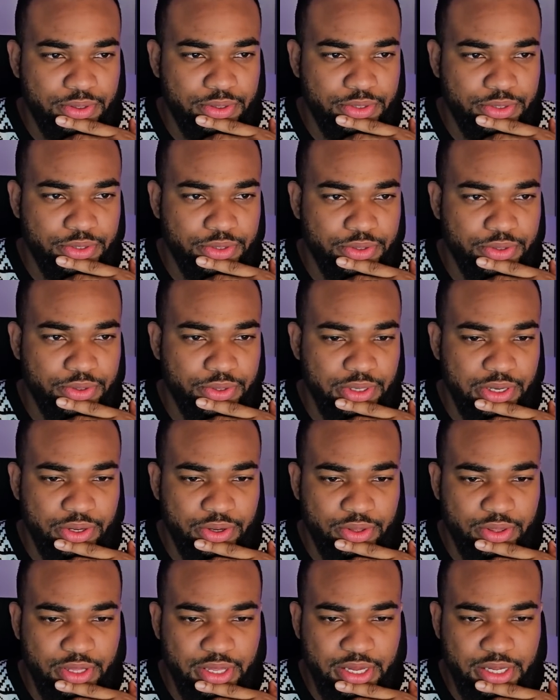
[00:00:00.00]
So
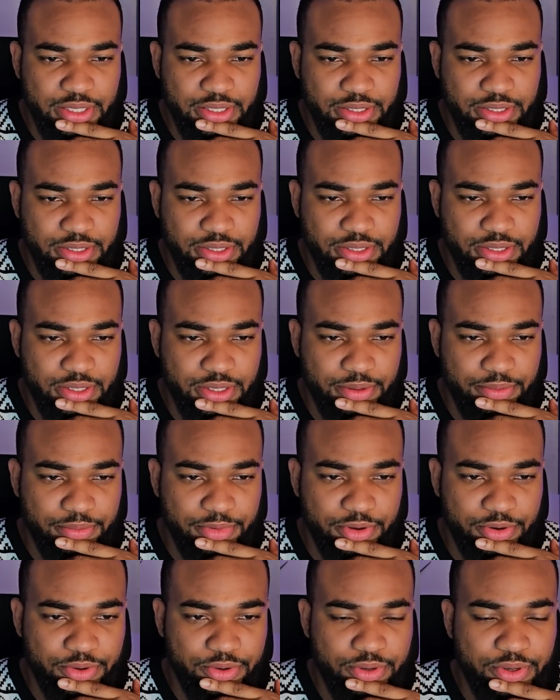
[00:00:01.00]
click on that and
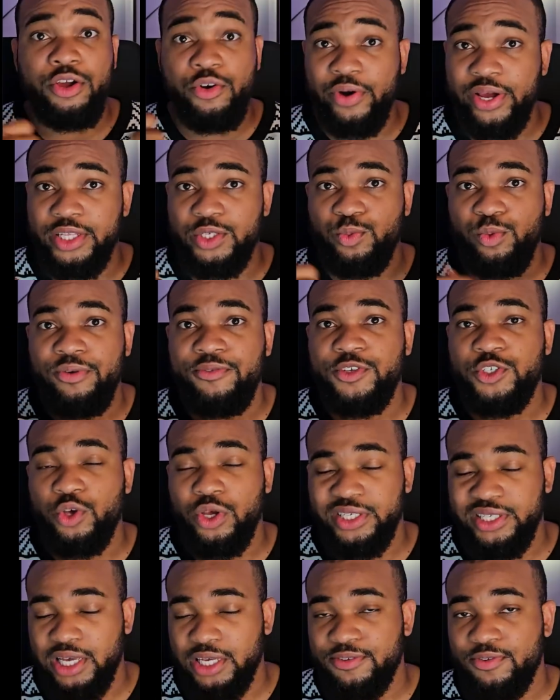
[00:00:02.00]
mirror. Great, we've
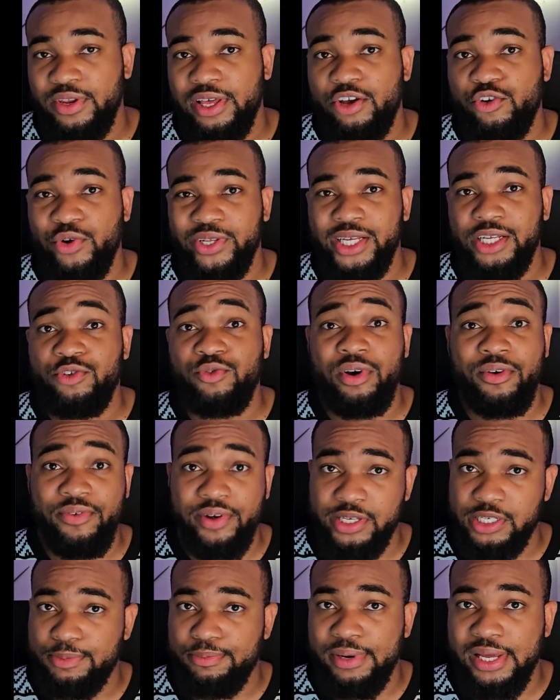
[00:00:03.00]
successfully created
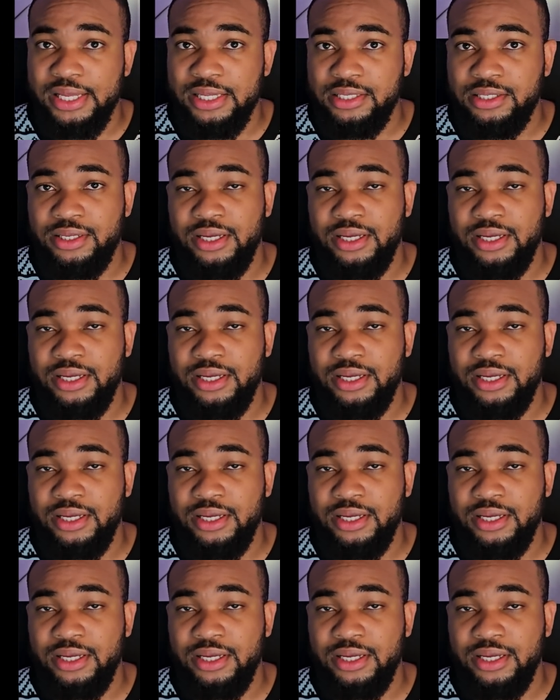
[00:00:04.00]
reference planes.